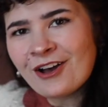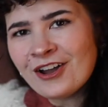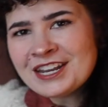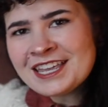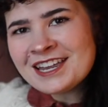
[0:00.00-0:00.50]

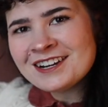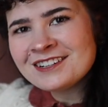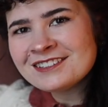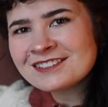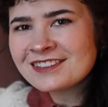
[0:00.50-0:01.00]
on
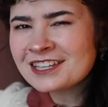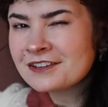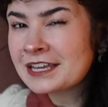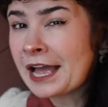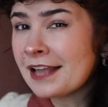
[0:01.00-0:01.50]
here so that
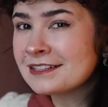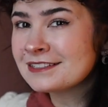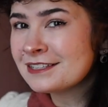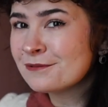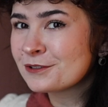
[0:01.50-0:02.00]
you can't
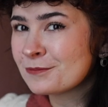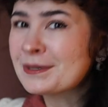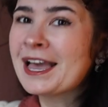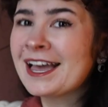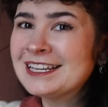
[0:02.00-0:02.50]
see what's
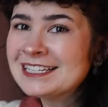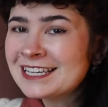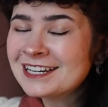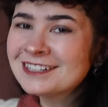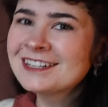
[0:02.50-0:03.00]
behind
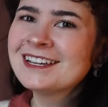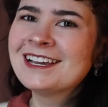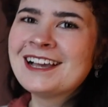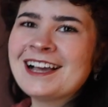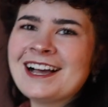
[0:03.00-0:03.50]
here,
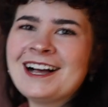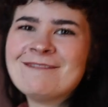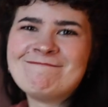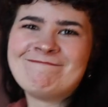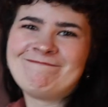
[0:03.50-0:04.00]

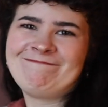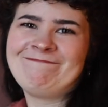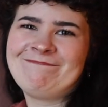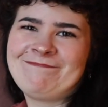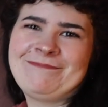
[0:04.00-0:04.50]

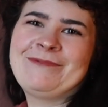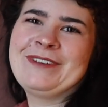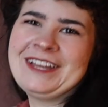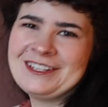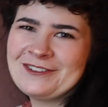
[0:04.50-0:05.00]

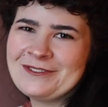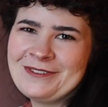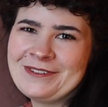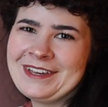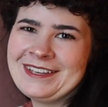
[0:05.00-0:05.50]
but I'll show
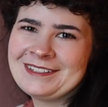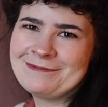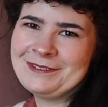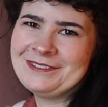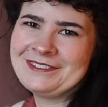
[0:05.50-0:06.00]
you guys
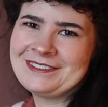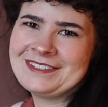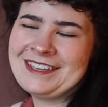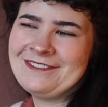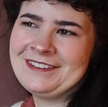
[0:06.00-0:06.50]
because
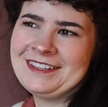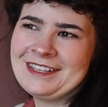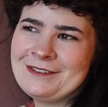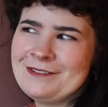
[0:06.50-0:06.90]
I feel like you